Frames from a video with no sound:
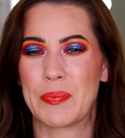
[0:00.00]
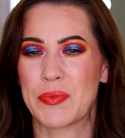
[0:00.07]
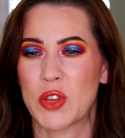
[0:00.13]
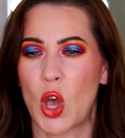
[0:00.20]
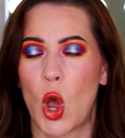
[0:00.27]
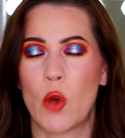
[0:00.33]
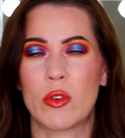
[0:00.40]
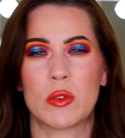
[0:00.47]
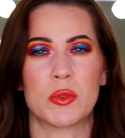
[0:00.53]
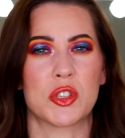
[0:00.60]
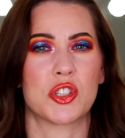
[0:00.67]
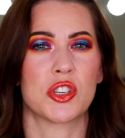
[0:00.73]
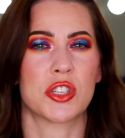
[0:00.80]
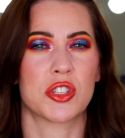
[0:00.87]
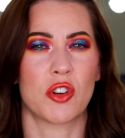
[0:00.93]
COVID was
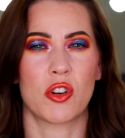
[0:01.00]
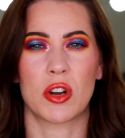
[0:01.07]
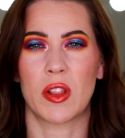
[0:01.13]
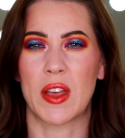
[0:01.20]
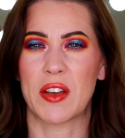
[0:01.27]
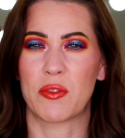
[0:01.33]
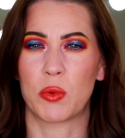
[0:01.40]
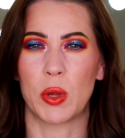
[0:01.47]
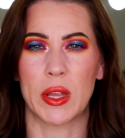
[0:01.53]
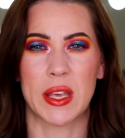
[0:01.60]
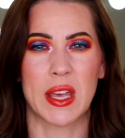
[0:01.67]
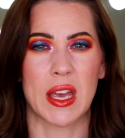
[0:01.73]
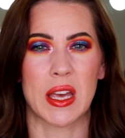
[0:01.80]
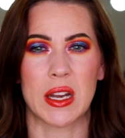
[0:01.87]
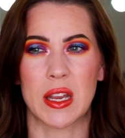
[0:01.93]
just starting to like really
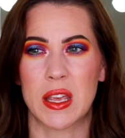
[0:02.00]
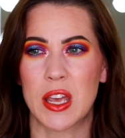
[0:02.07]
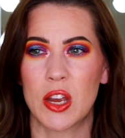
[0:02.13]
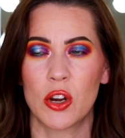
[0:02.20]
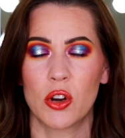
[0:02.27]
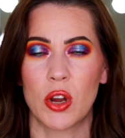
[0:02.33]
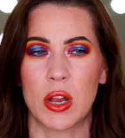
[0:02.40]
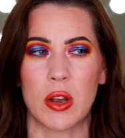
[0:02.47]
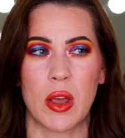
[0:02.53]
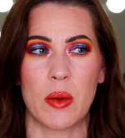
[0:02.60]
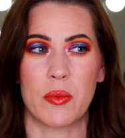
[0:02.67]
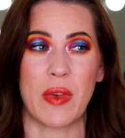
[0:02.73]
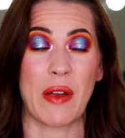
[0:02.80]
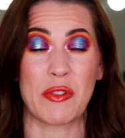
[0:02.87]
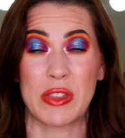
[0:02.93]
kick into gear, and
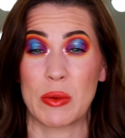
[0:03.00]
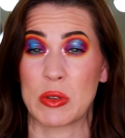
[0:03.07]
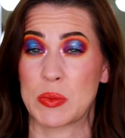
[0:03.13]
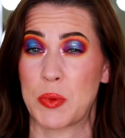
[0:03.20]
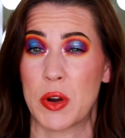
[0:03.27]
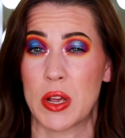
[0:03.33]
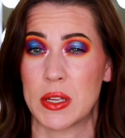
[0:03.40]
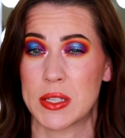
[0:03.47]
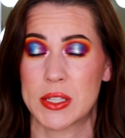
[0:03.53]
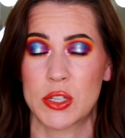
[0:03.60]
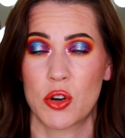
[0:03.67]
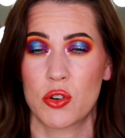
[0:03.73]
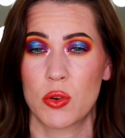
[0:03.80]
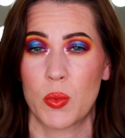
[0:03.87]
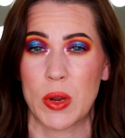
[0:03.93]
everything was pretty
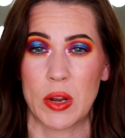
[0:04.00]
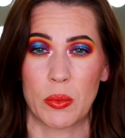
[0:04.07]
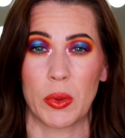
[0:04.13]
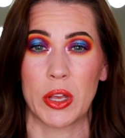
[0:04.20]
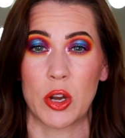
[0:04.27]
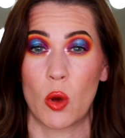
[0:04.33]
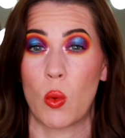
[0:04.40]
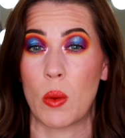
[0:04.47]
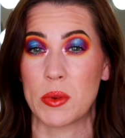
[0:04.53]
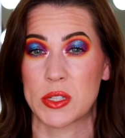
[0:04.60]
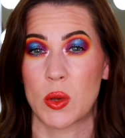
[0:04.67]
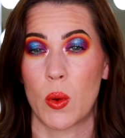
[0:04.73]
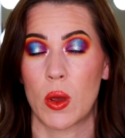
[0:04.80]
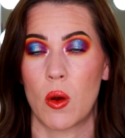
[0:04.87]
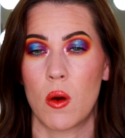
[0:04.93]
uncertain. We didn't really know what was
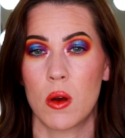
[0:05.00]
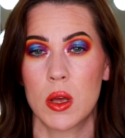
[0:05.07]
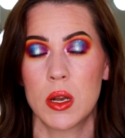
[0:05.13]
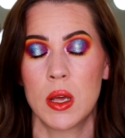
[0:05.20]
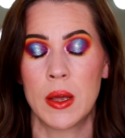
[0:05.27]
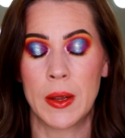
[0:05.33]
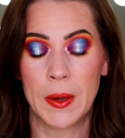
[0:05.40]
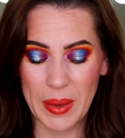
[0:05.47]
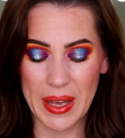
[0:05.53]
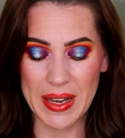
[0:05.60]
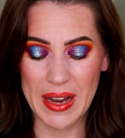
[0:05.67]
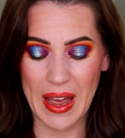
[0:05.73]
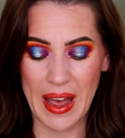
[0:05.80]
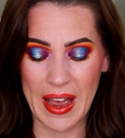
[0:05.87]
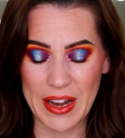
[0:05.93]
going on,
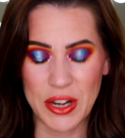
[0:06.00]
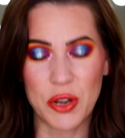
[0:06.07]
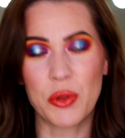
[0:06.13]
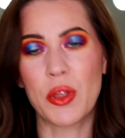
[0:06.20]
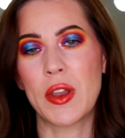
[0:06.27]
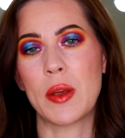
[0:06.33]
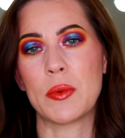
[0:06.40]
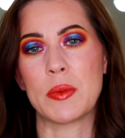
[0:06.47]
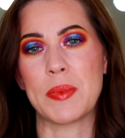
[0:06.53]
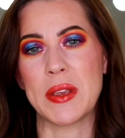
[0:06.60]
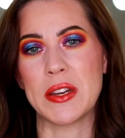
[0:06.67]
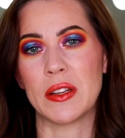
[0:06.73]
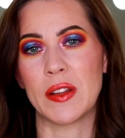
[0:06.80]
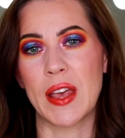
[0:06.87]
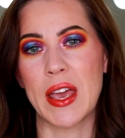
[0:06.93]
but I knew that it would be
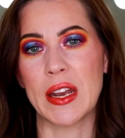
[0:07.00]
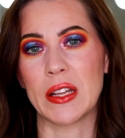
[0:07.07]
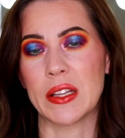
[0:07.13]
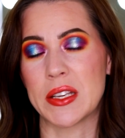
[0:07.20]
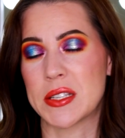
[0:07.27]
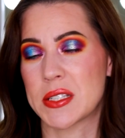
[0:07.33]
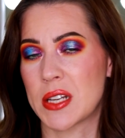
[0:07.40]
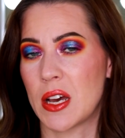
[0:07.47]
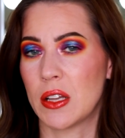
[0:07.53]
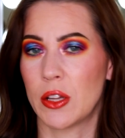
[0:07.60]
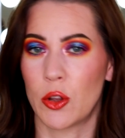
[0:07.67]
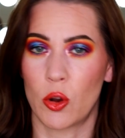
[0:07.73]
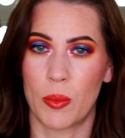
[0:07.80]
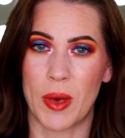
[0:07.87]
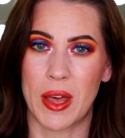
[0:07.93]
delayed at least a
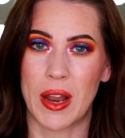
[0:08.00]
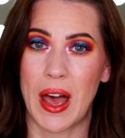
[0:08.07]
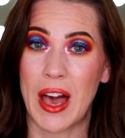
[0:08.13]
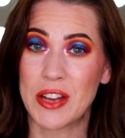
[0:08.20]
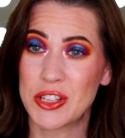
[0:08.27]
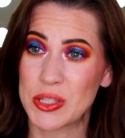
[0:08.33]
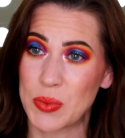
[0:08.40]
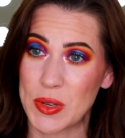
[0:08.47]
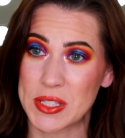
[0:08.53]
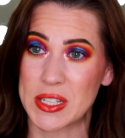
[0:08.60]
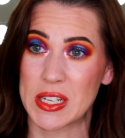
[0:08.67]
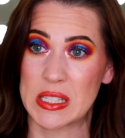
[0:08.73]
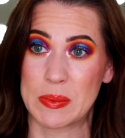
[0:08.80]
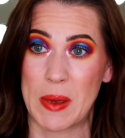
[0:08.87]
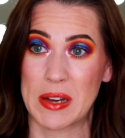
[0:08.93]
little bit. I just wasn't
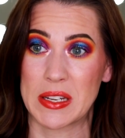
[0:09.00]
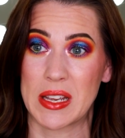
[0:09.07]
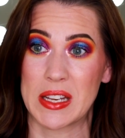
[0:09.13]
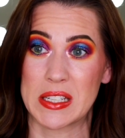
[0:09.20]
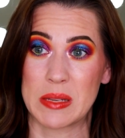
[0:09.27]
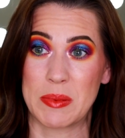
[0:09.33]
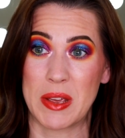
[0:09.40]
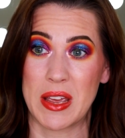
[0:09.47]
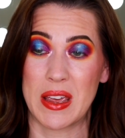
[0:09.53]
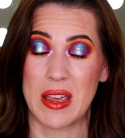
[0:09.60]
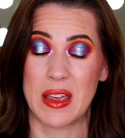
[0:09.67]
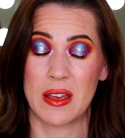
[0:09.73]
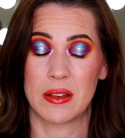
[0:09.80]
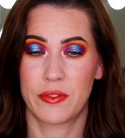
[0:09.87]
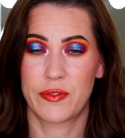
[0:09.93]
expecting it to
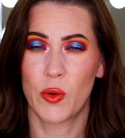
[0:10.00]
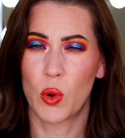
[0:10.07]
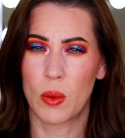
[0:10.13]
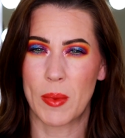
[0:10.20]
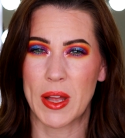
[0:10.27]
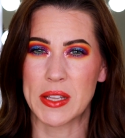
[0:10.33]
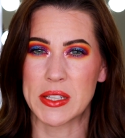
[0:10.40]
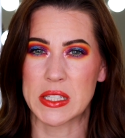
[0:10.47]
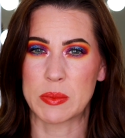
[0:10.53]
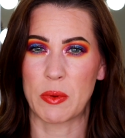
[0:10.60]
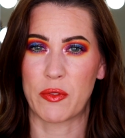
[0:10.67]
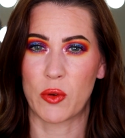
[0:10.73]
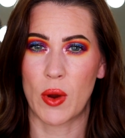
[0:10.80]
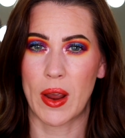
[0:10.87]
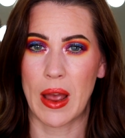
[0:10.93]
be 4 months
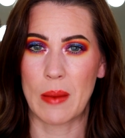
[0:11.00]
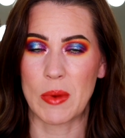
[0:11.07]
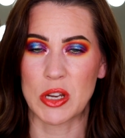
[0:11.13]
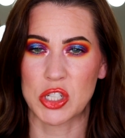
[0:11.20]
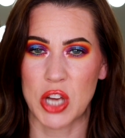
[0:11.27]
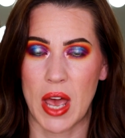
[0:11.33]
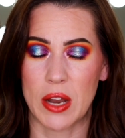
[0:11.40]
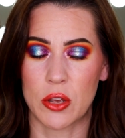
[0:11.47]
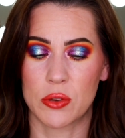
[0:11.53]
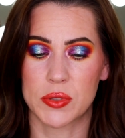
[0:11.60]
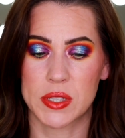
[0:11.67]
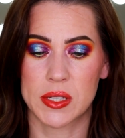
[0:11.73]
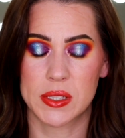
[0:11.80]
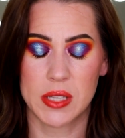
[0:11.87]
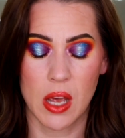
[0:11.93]
before I got my shadows.
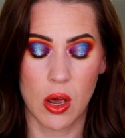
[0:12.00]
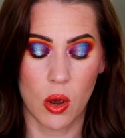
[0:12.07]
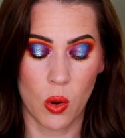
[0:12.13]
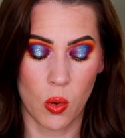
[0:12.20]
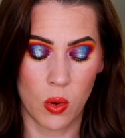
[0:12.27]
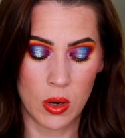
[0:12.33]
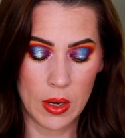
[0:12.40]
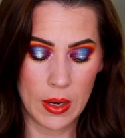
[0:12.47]
So